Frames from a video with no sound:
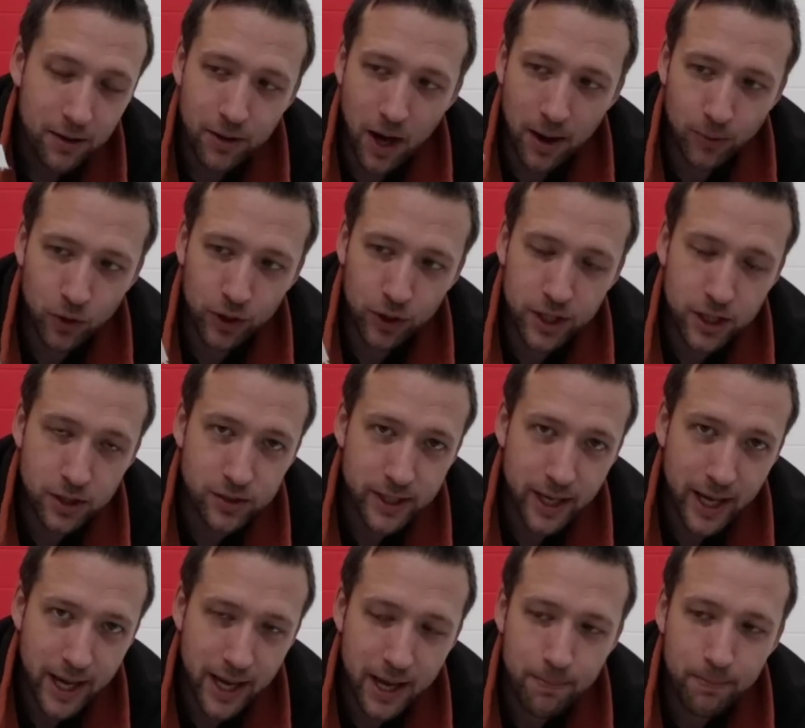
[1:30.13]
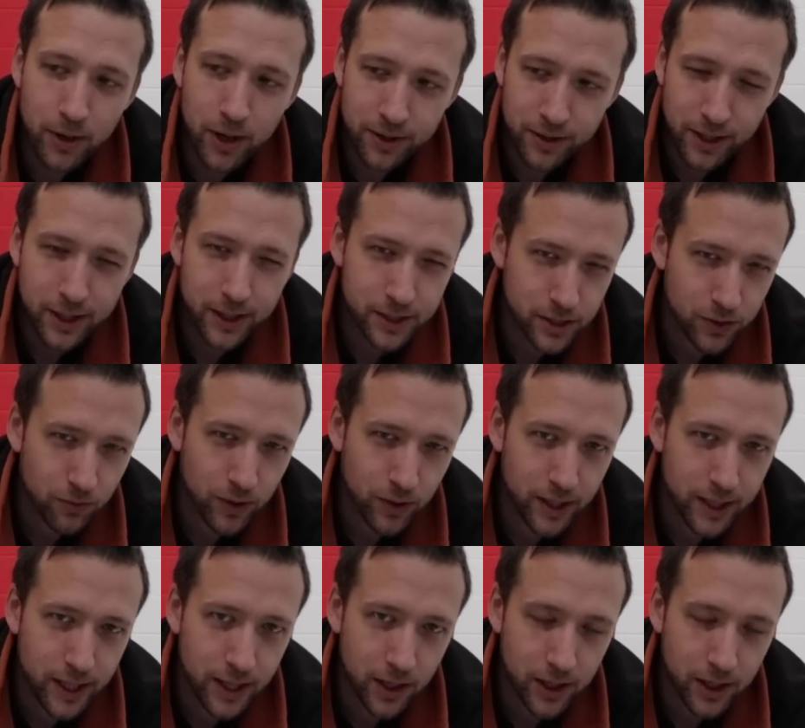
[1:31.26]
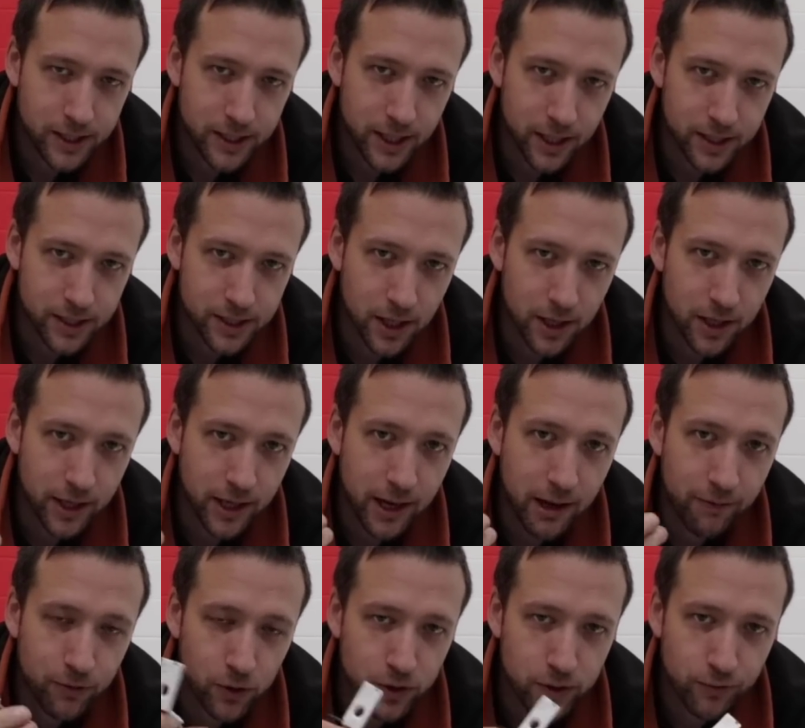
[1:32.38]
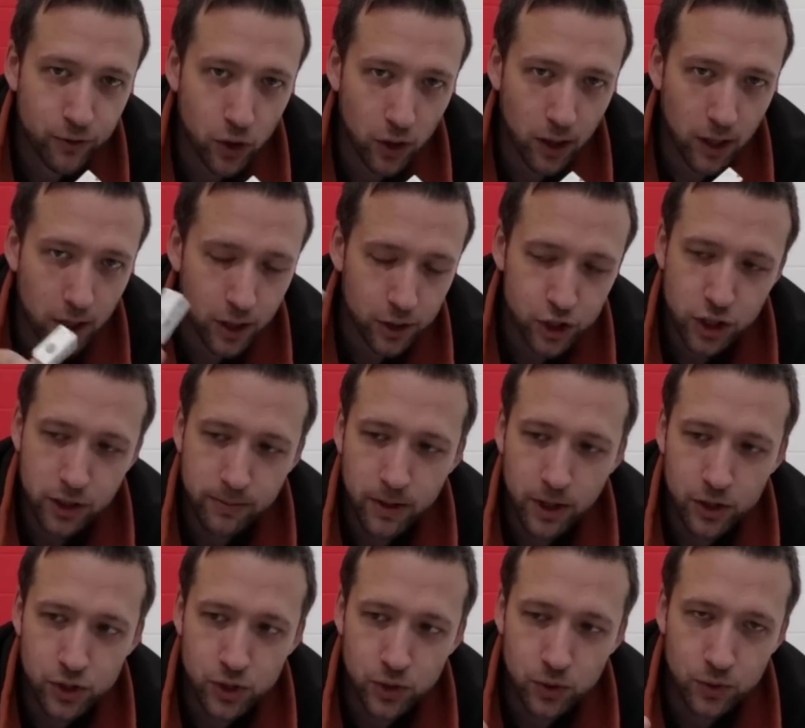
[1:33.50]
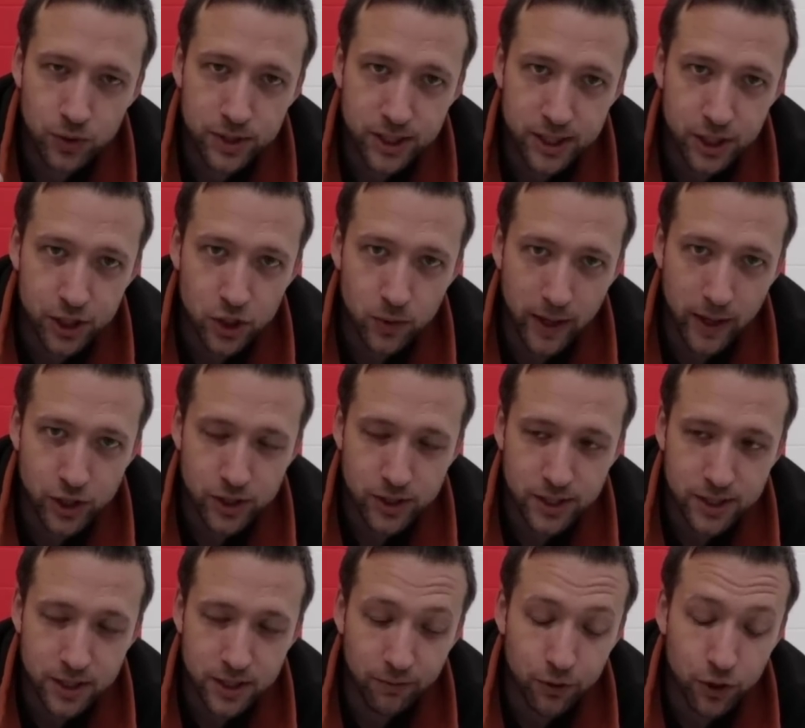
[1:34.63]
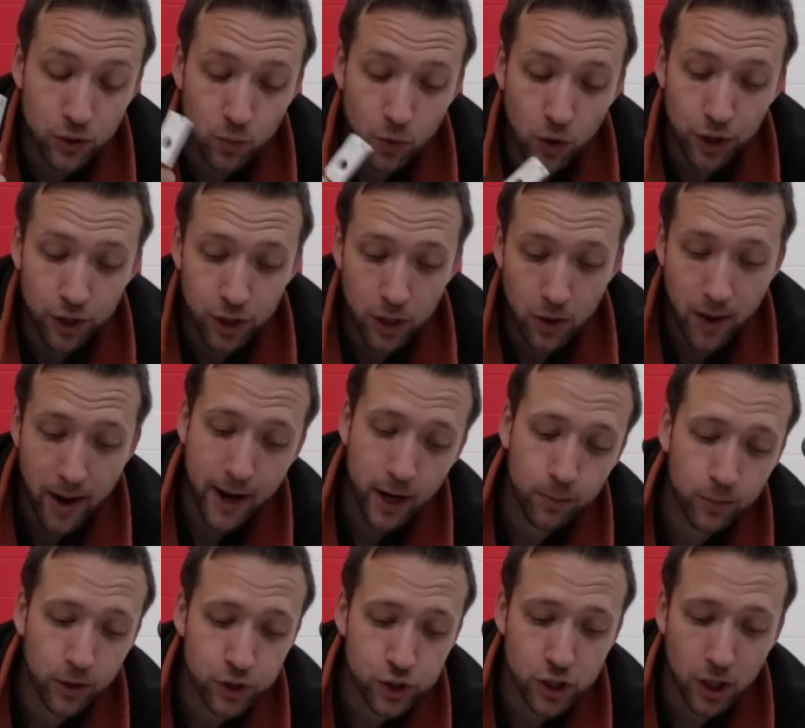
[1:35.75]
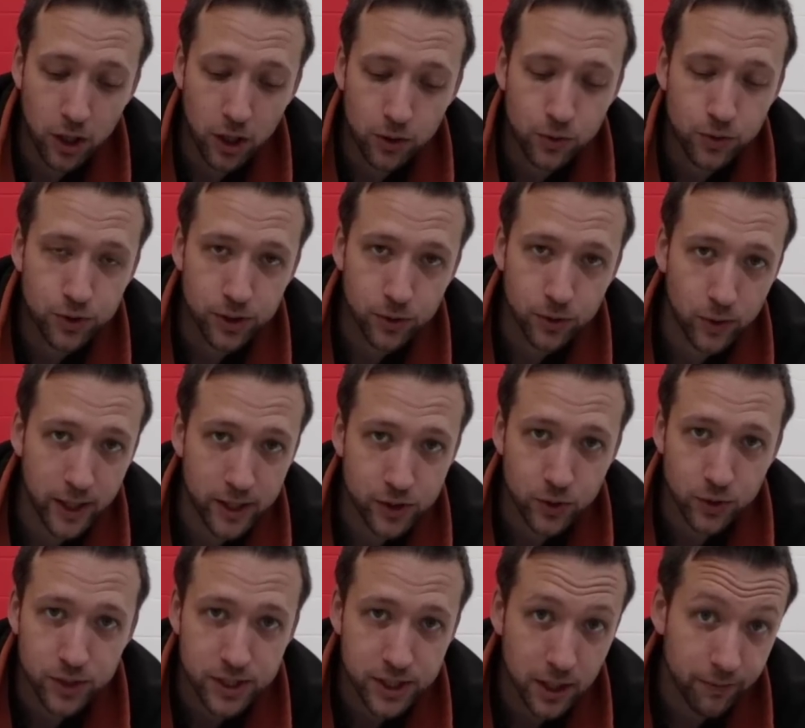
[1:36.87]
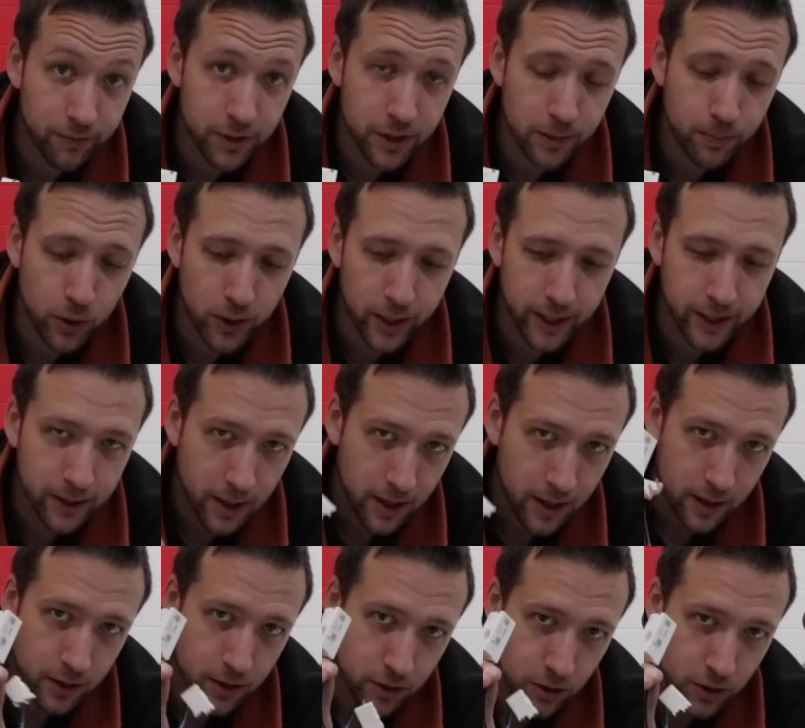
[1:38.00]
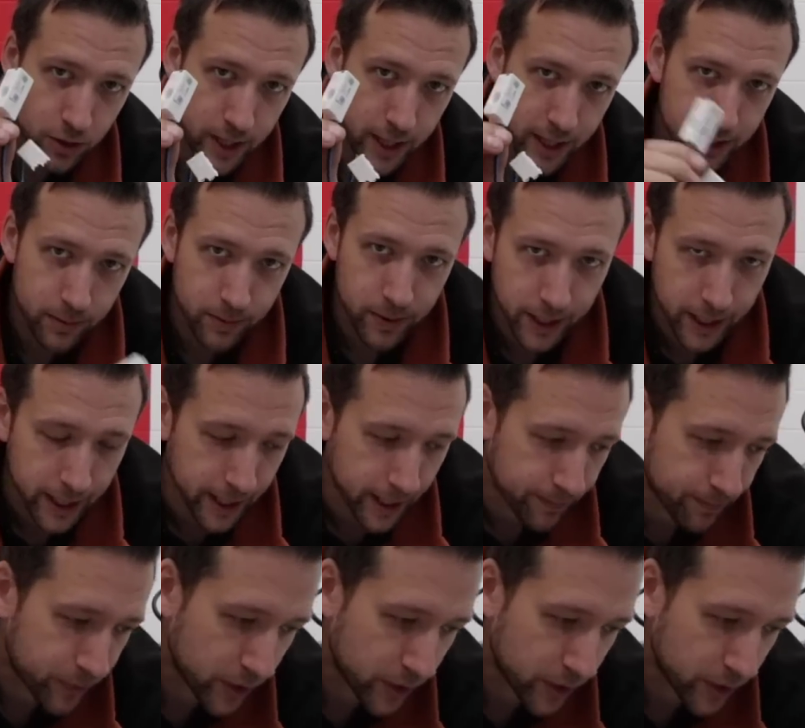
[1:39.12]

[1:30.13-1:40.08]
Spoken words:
I'm not going to use it here, but I think that's a really neat idea. Certainly if you've got large commercial situations and stuff and you want to know how much load and all that sort of stuff that you're pulling, good handy bit of kit.